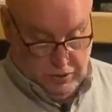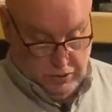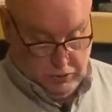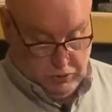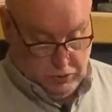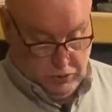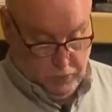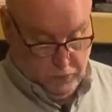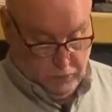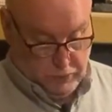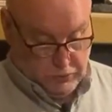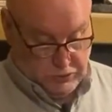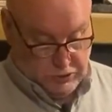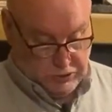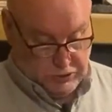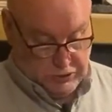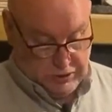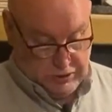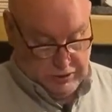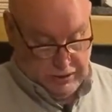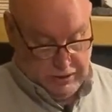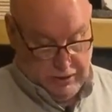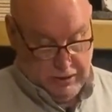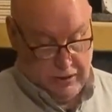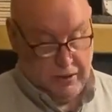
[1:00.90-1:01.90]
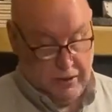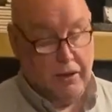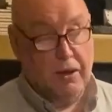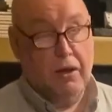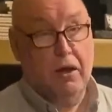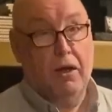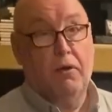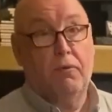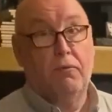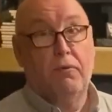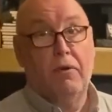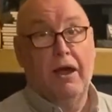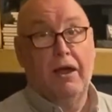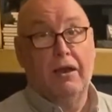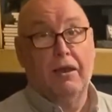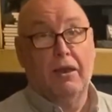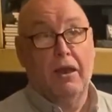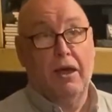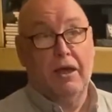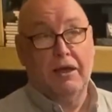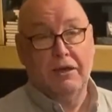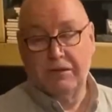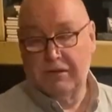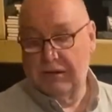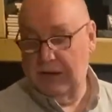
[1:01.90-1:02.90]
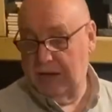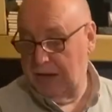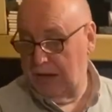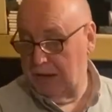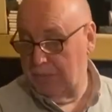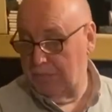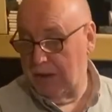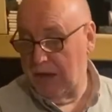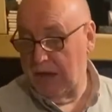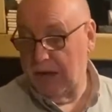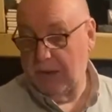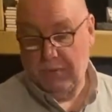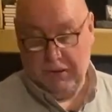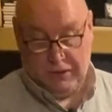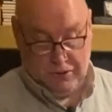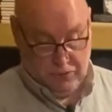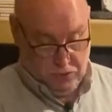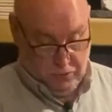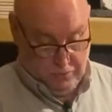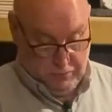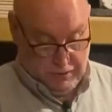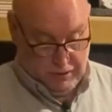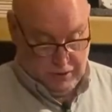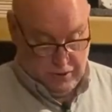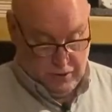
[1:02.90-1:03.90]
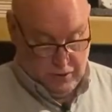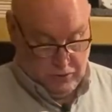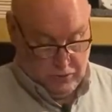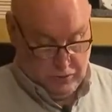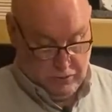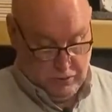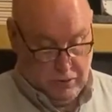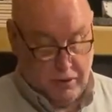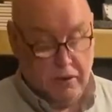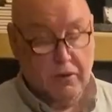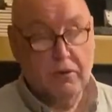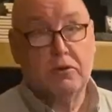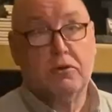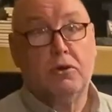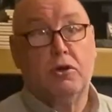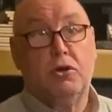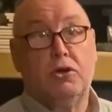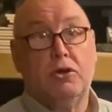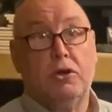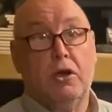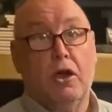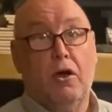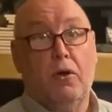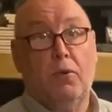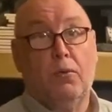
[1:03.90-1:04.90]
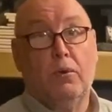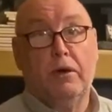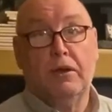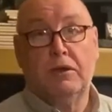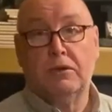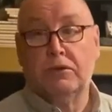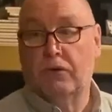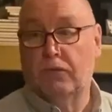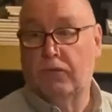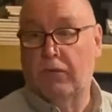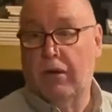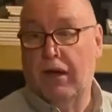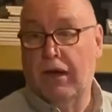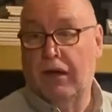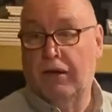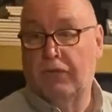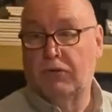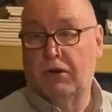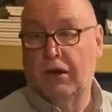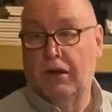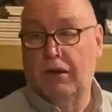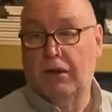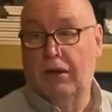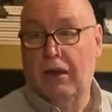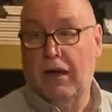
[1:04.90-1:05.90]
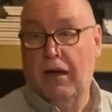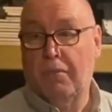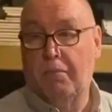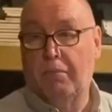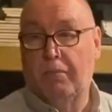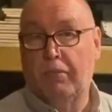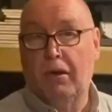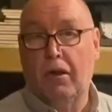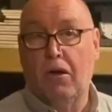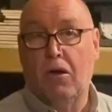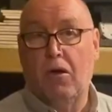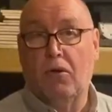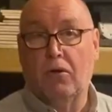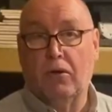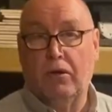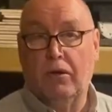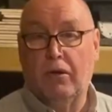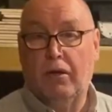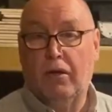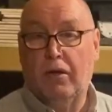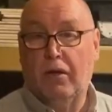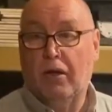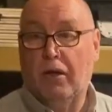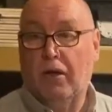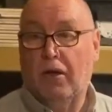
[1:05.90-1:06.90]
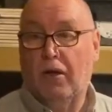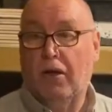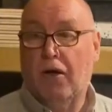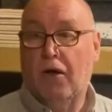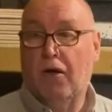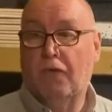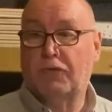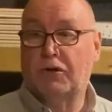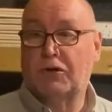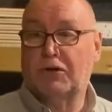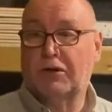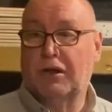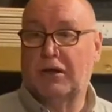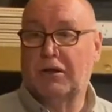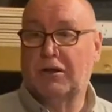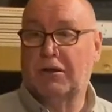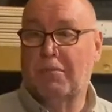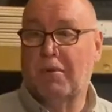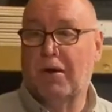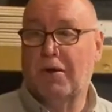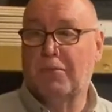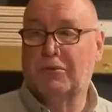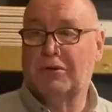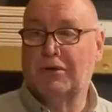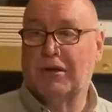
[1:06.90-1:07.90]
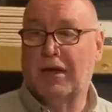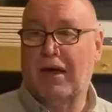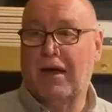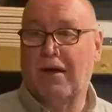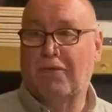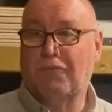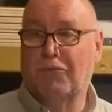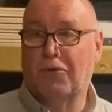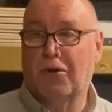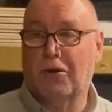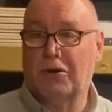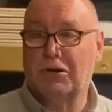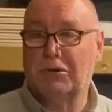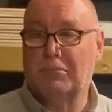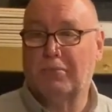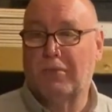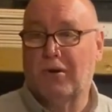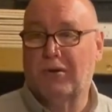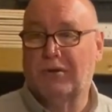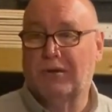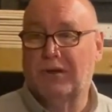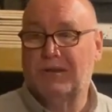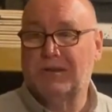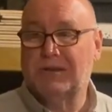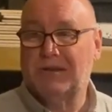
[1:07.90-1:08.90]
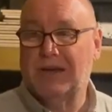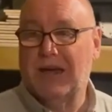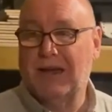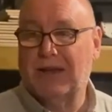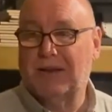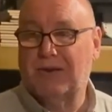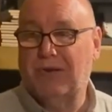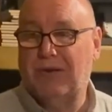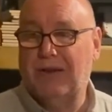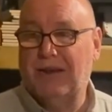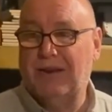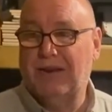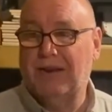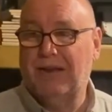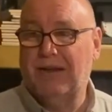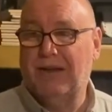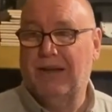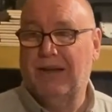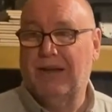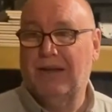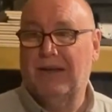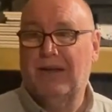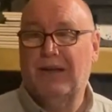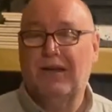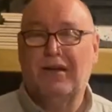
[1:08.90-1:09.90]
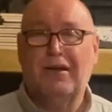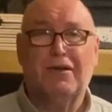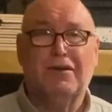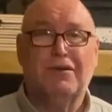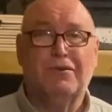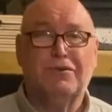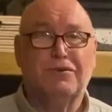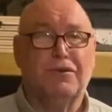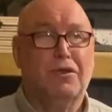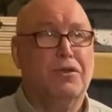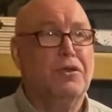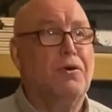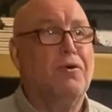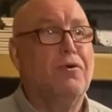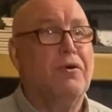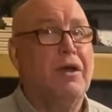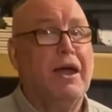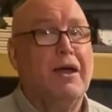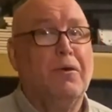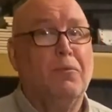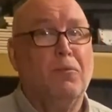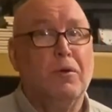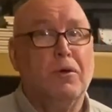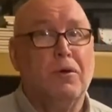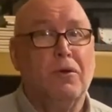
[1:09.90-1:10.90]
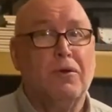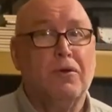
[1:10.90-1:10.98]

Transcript: you will see the red light here maybe coming on to show it's arrived in that block. Obviously at the moment I haven't got a spot detector in there, so the crane will